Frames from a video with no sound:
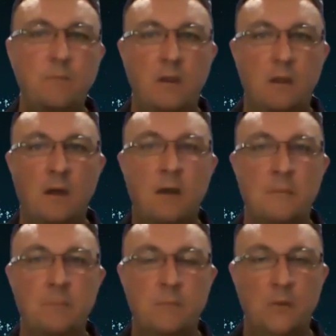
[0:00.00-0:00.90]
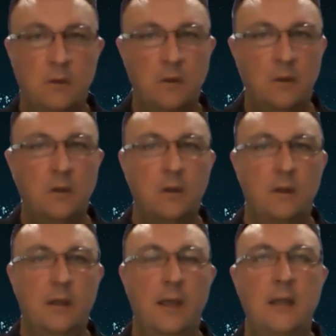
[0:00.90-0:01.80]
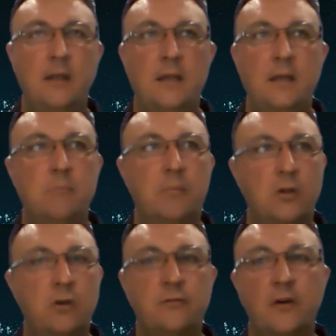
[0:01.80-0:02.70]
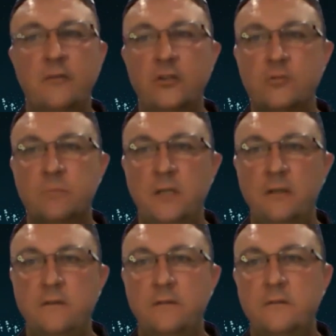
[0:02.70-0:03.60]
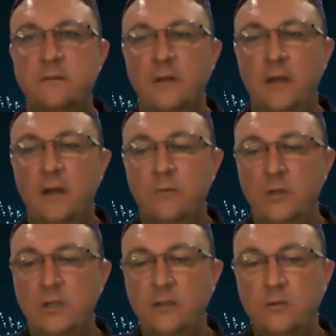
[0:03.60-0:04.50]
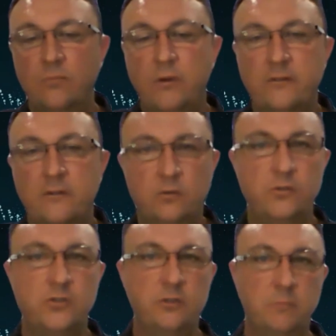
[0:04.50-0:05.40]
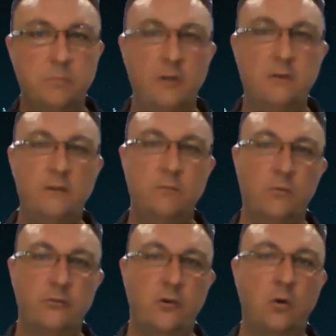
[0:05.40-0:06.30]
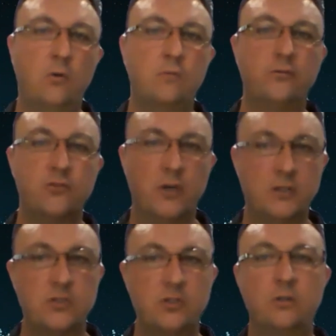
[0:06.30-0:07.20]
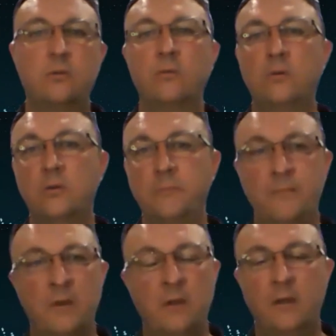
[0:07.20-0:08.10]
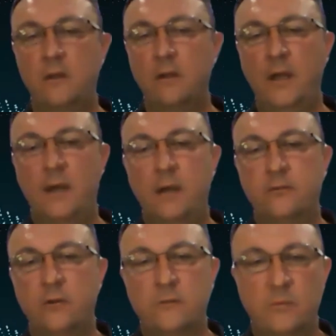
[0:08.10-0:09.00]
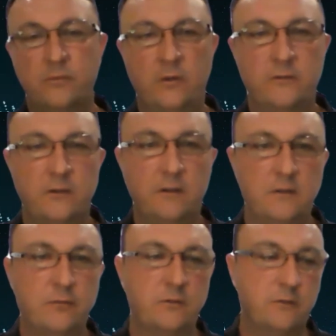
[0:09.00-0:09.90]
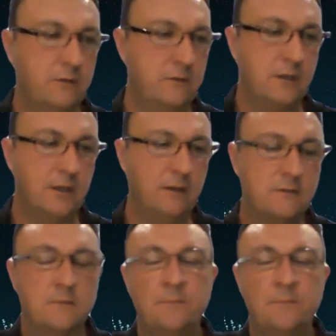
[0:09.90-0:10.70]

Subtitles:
And then below 500 meters, really your resolution, your ability to resolve structure or seismic velocity differences, I guess,